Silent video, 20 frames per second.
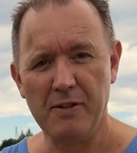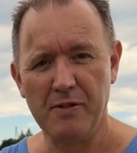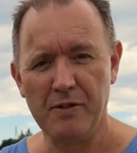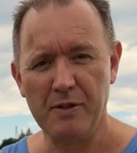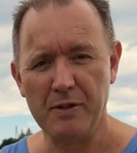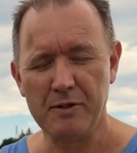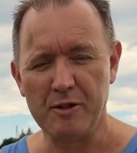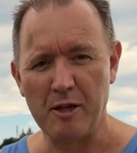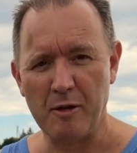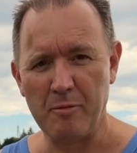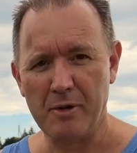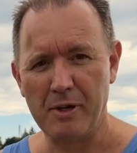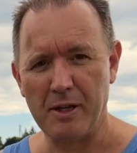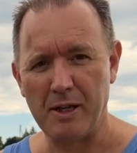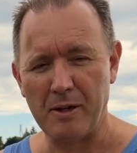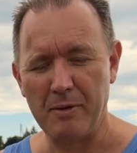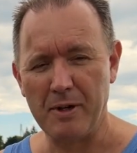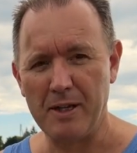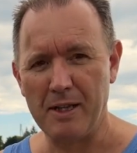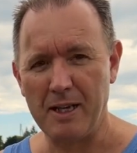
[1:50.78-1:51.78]
filter I put
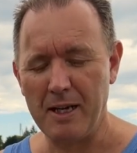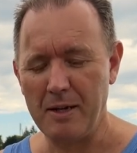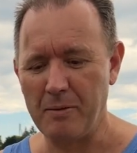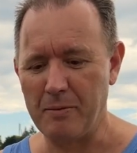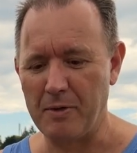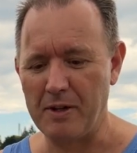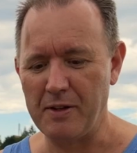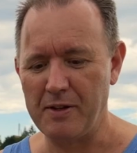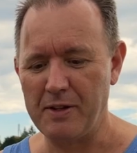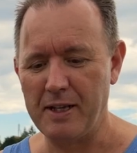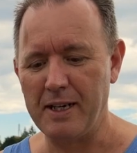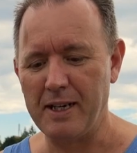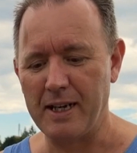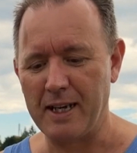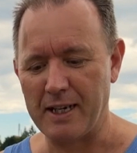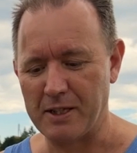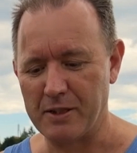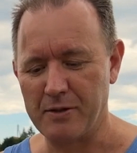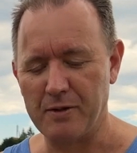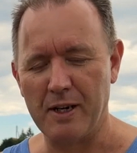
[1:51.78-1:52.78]
it in with didn't
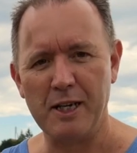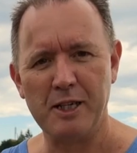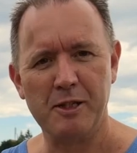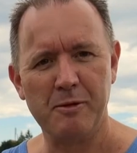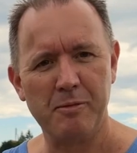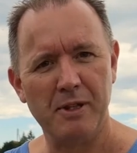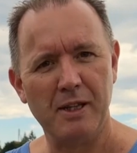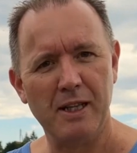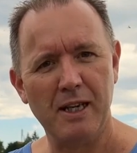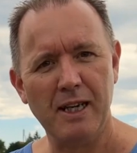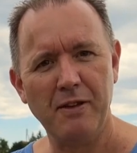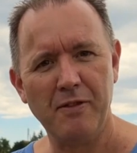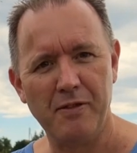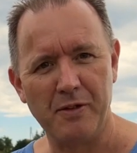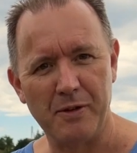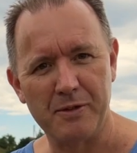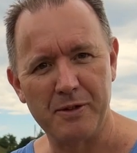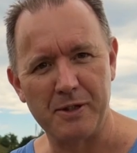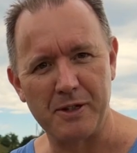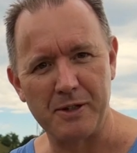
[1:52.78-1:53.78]
get scratched, but the Lee
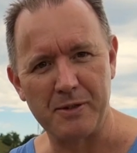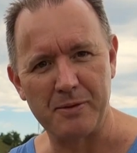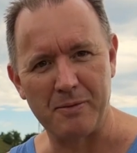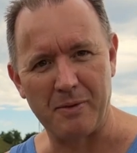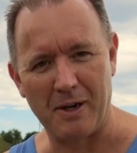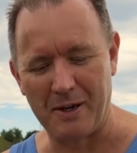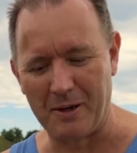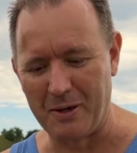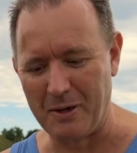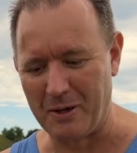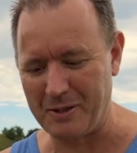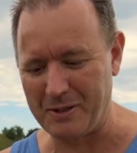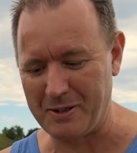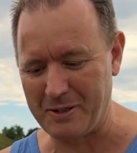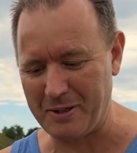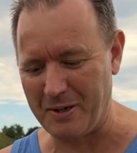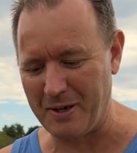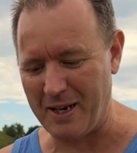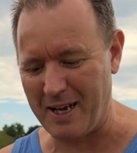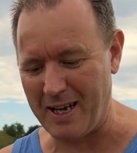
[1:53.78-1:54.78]
filters one got
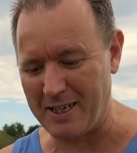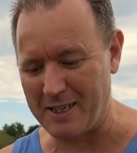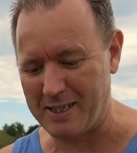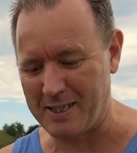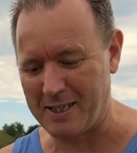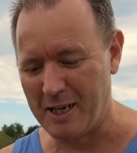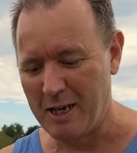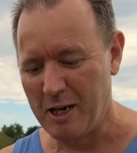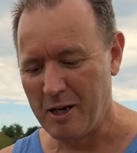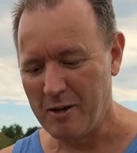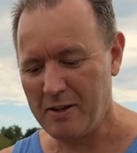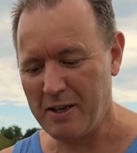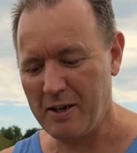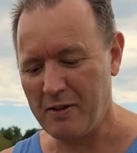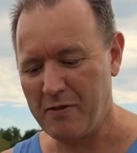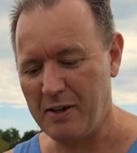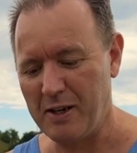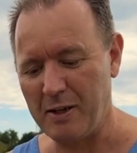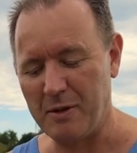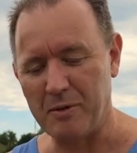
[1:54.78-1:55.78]
scratched.
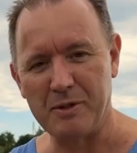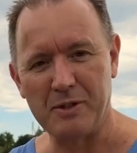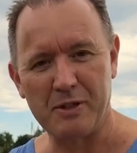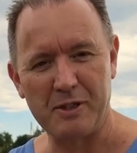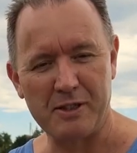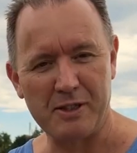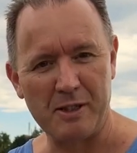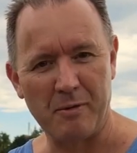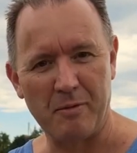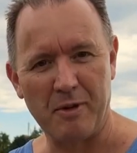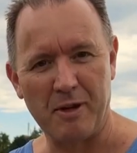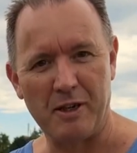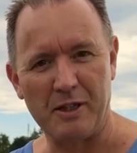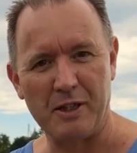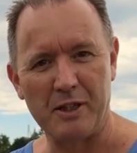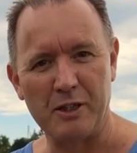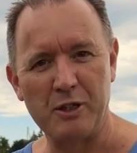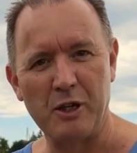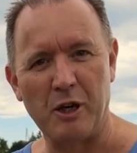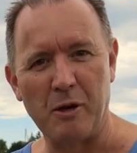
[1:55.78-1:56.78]
Thankfully it was somewhere at
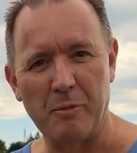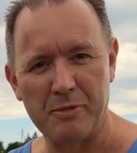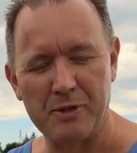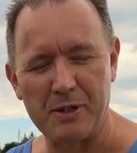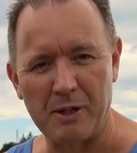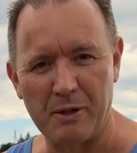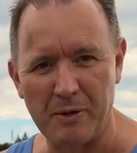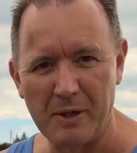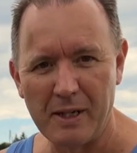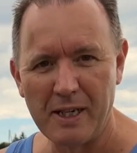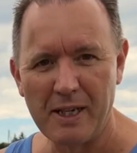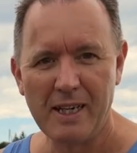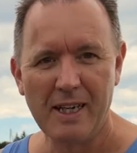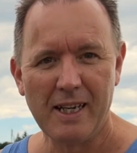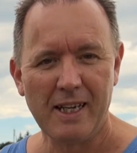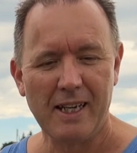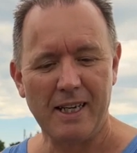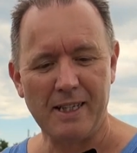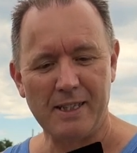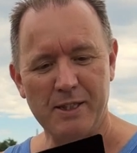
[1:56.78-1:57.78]
the top, so
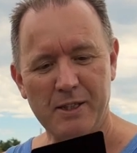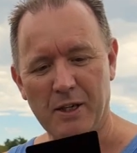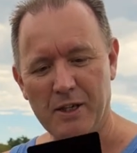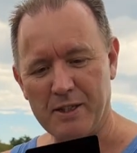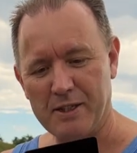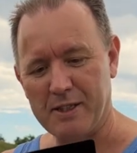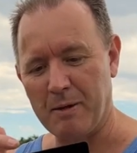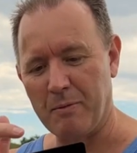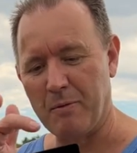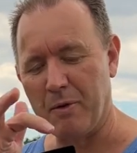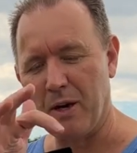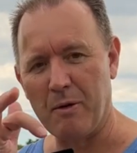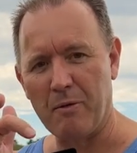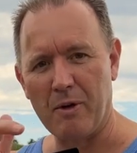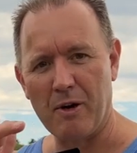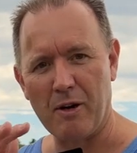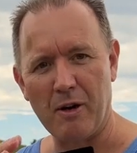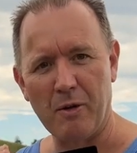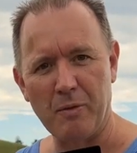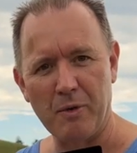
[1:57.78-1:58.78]
it's not somewhere
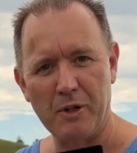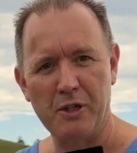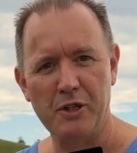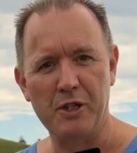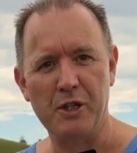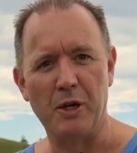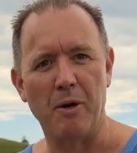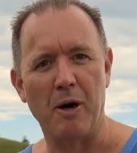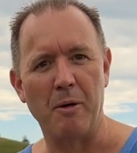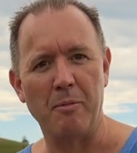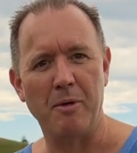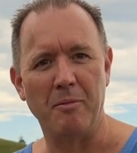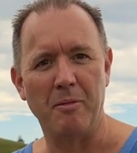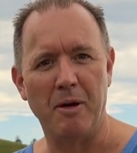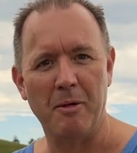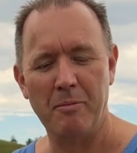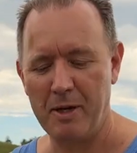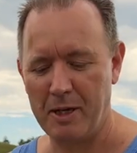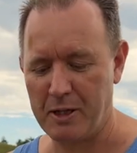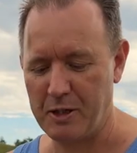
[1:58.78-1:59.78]
where it would show up in
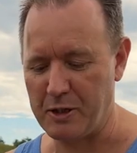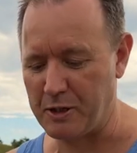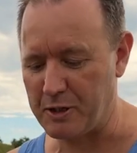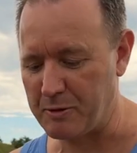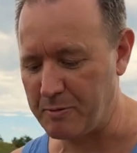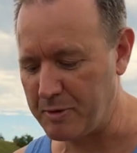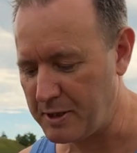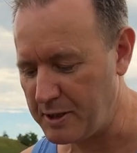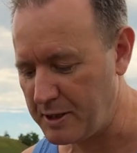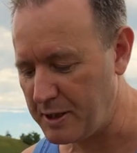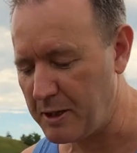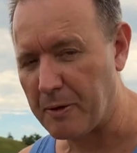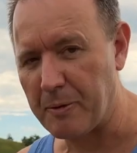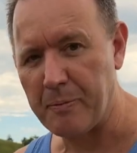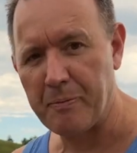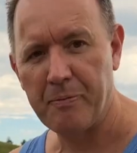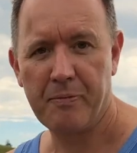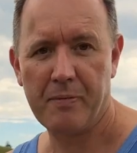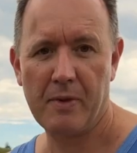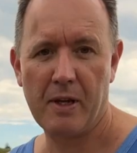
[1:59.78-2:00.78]
my pictures. But still,
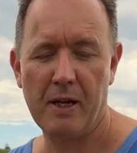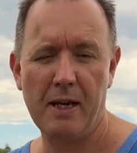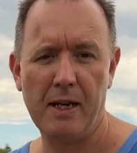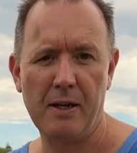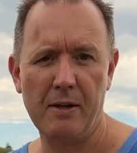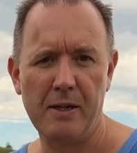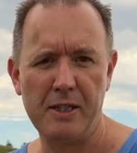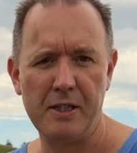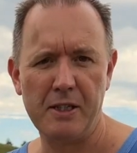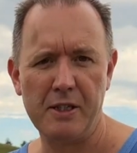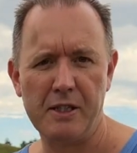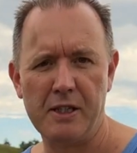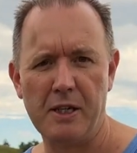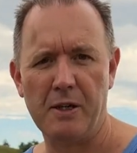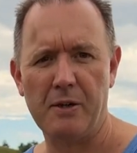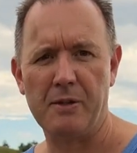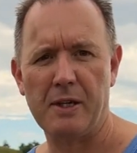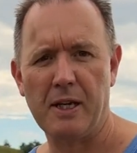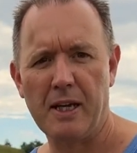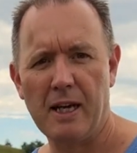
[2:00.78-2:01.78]
you know, it just
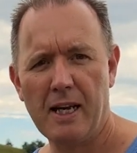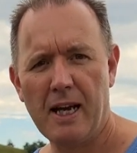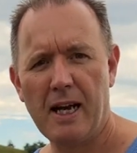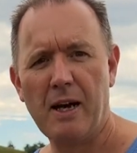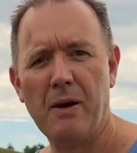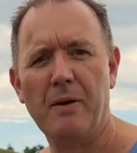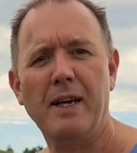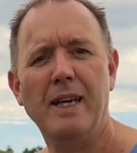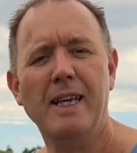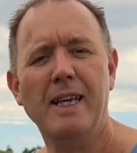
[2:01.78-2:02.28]
showed how